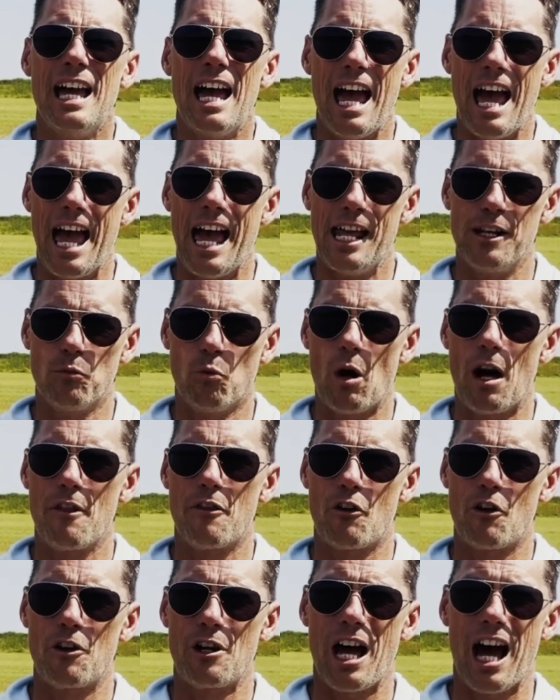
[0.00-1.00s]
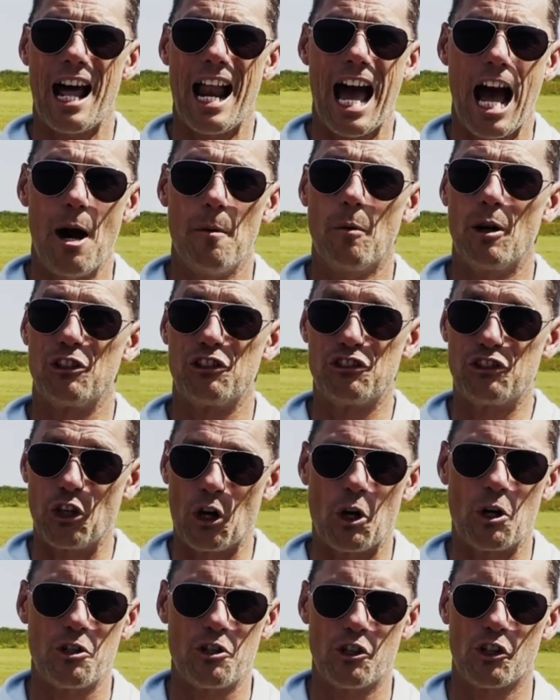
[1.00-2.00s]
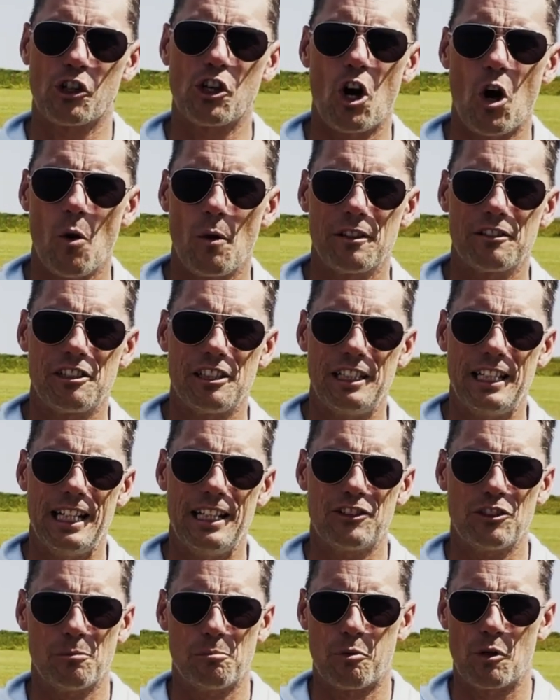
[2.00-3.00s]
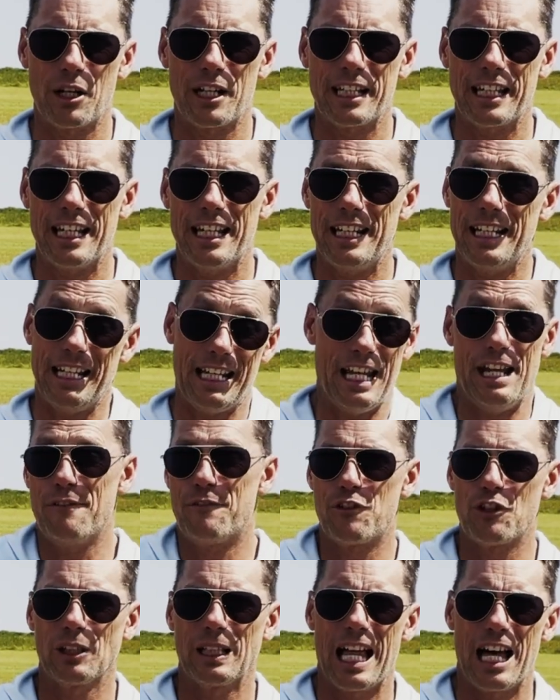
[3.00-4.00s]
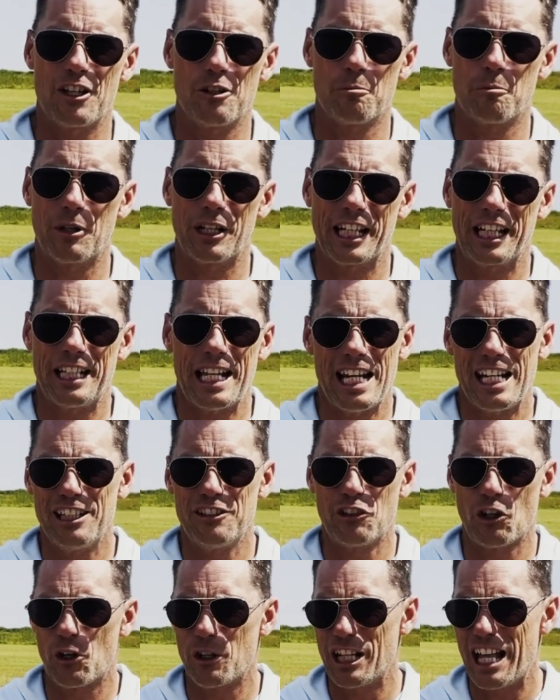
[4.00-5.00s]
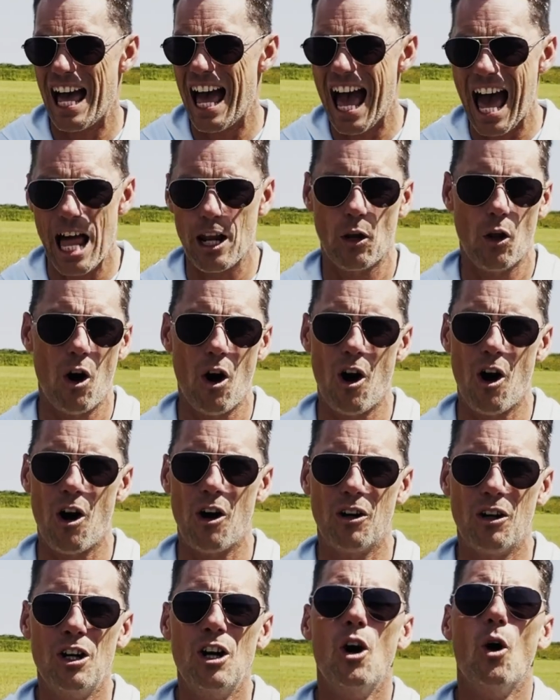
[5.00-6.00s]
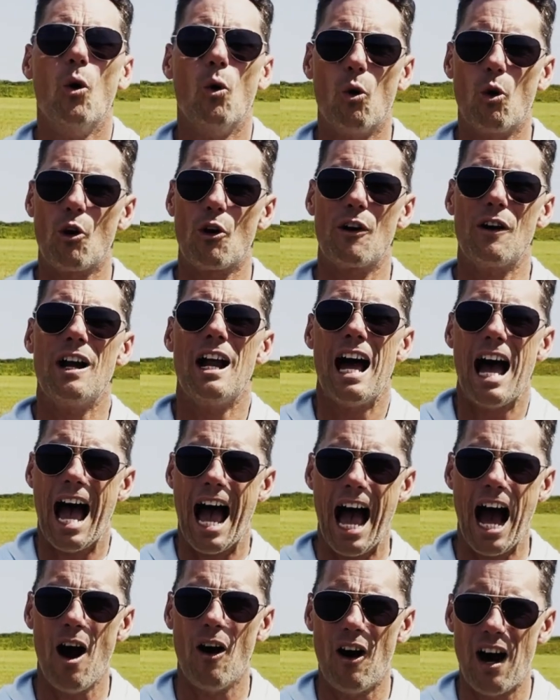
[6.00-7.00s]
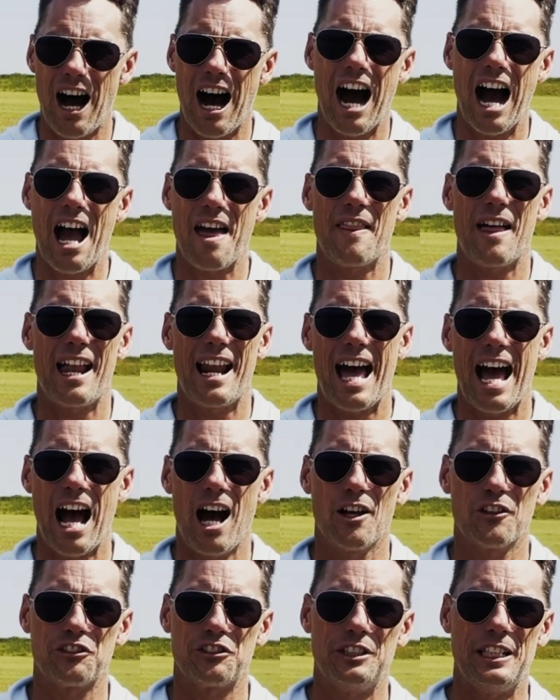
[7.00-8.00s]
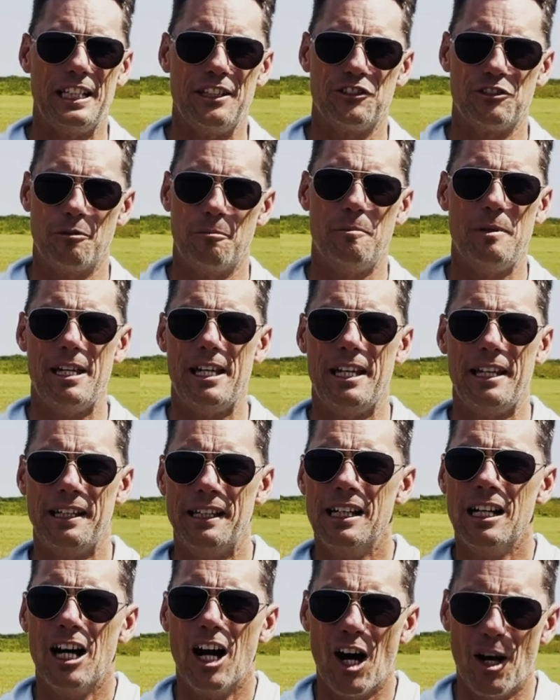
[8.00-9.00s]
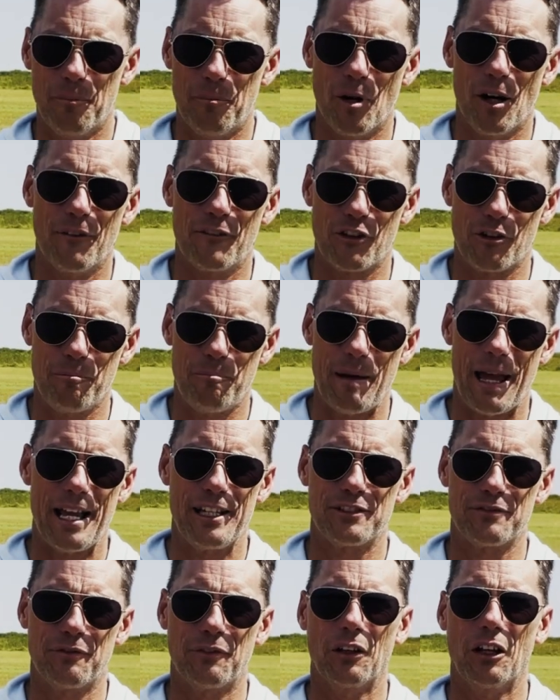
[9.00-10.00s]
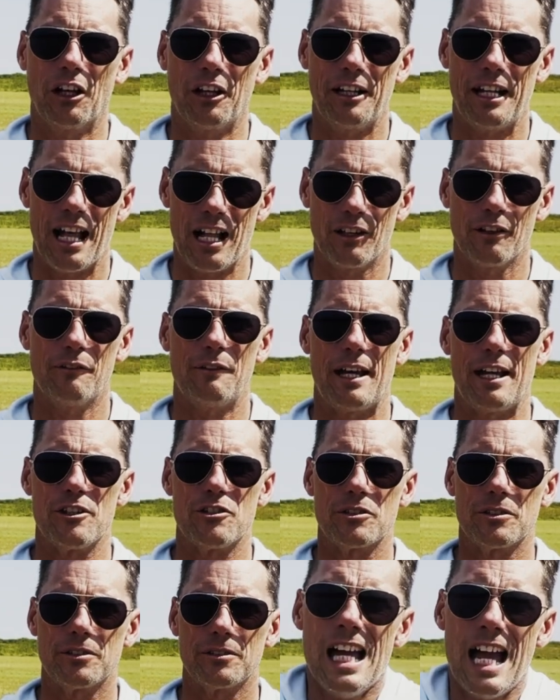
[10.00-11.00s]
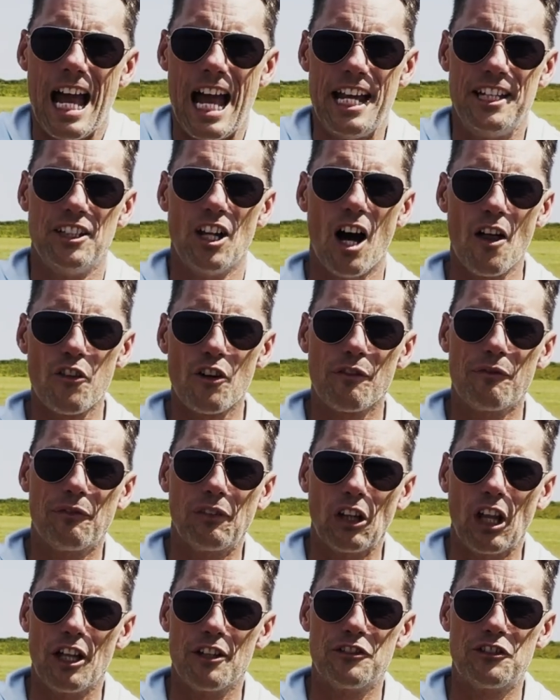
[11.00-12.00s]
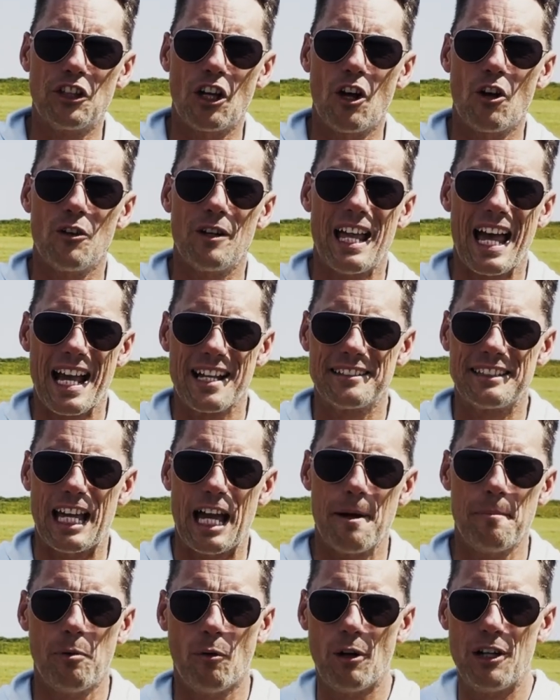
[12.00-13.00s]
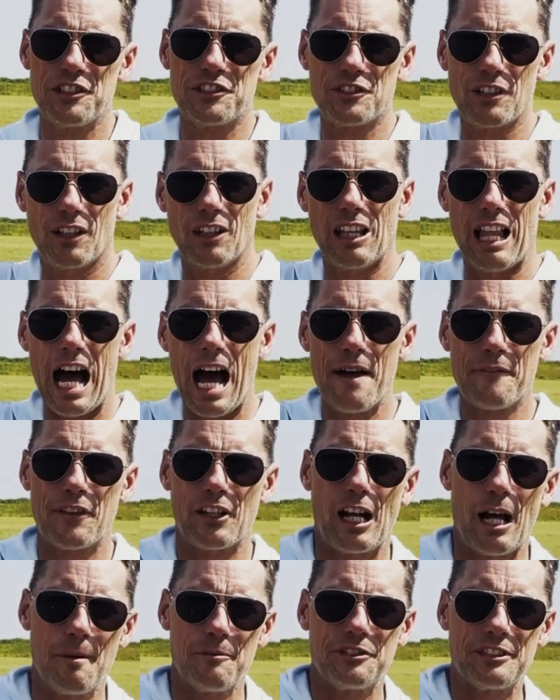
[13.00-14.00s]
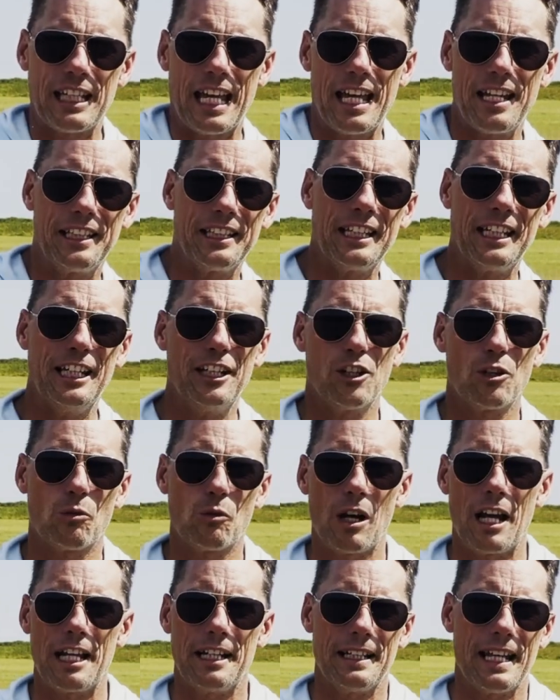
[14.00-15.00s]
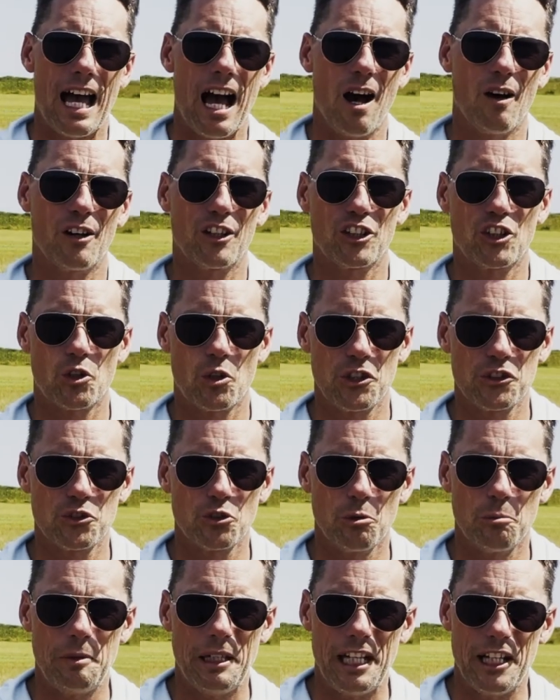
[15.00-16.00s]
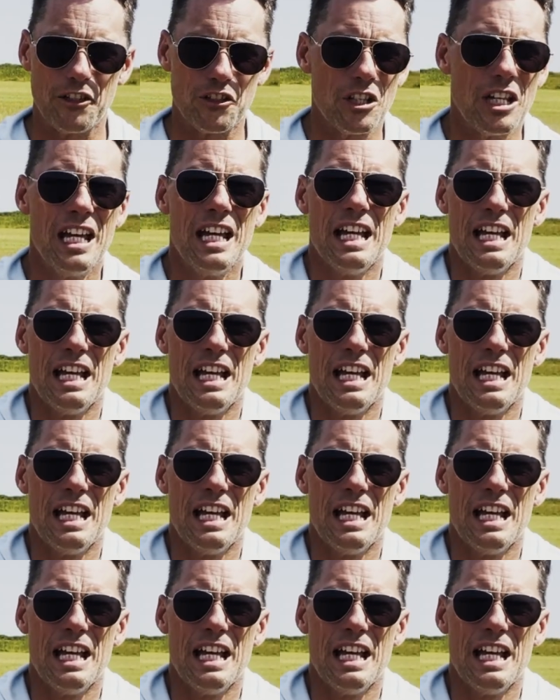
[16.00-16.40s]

and whether or not how much dirt you're going to need to bring in, if you're allowed to bring in any dirt at all, or how high that house needs to be above your base flood elevation. Another flood zone example is the lot that I'm standing here right now in Crystal Beach.